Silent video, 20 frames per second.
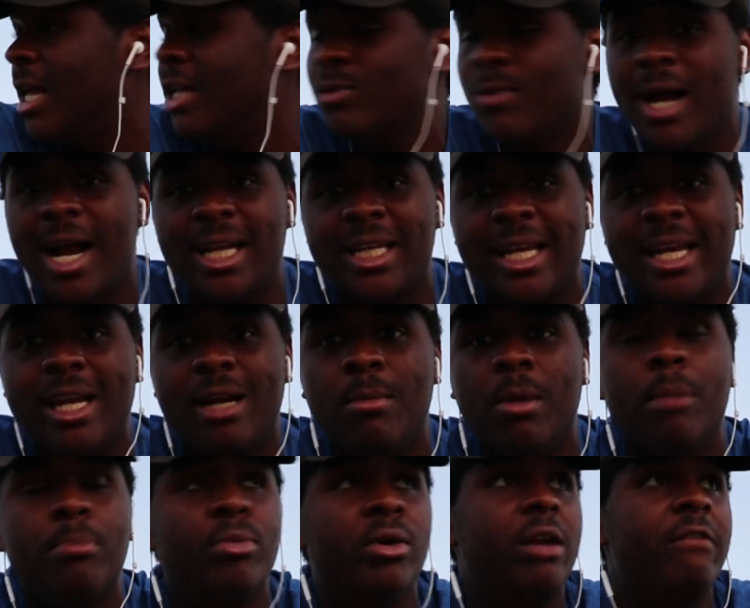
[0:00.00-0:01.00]
That's why I had to get him
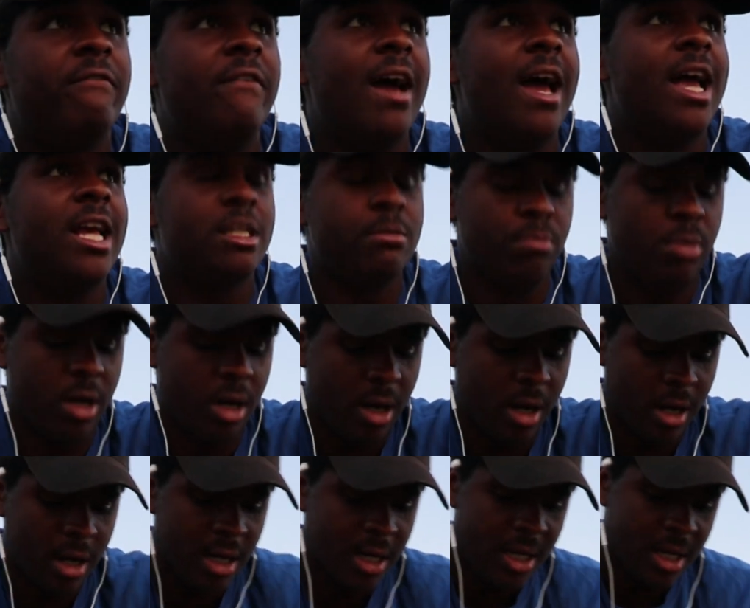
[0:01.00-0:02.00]
up pretty fast. But
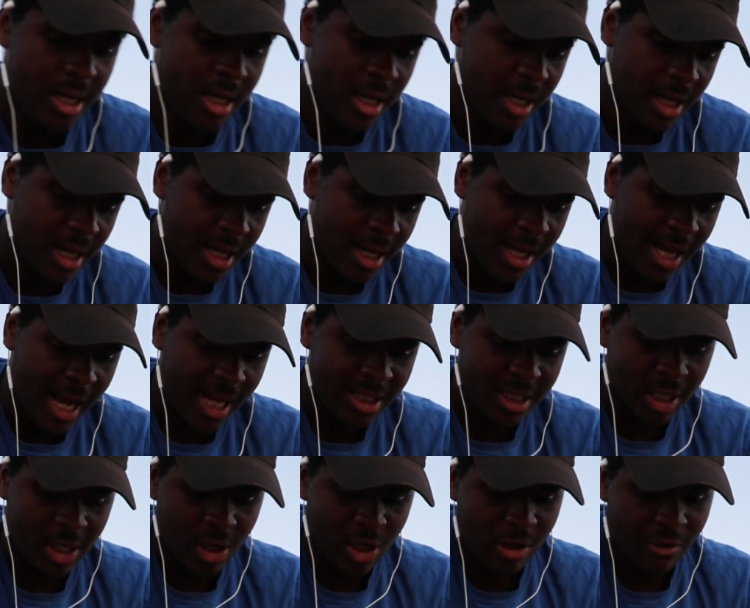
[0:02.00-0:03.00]

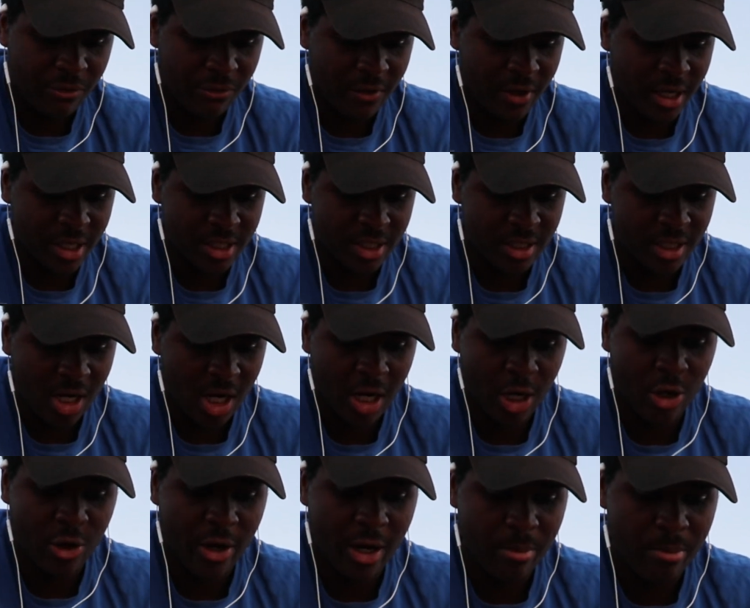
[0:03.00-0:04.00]
that's a good fish on
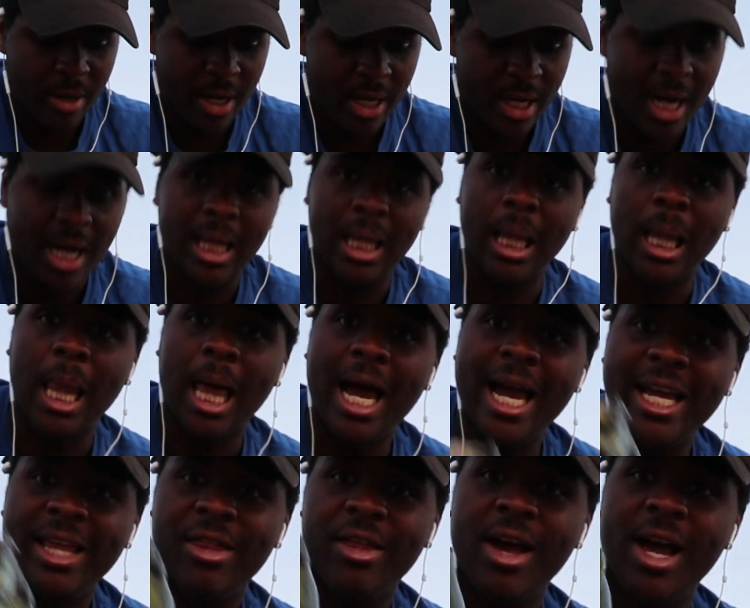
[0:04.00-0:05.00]
a crankbait. I
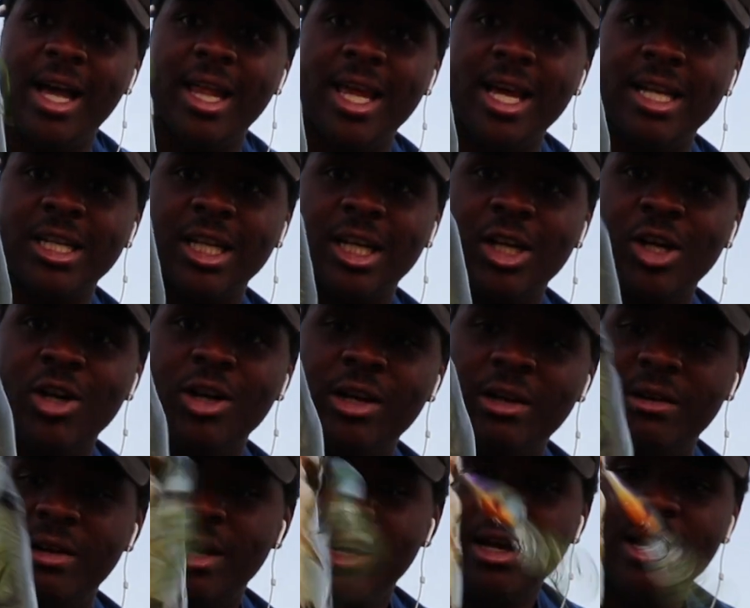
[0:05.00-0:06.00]
like that. That's a
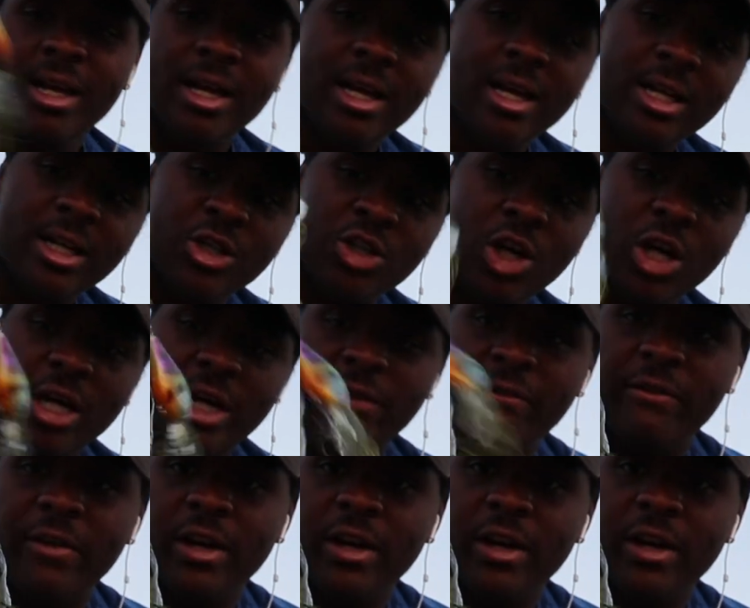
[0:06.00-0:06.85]
good chunky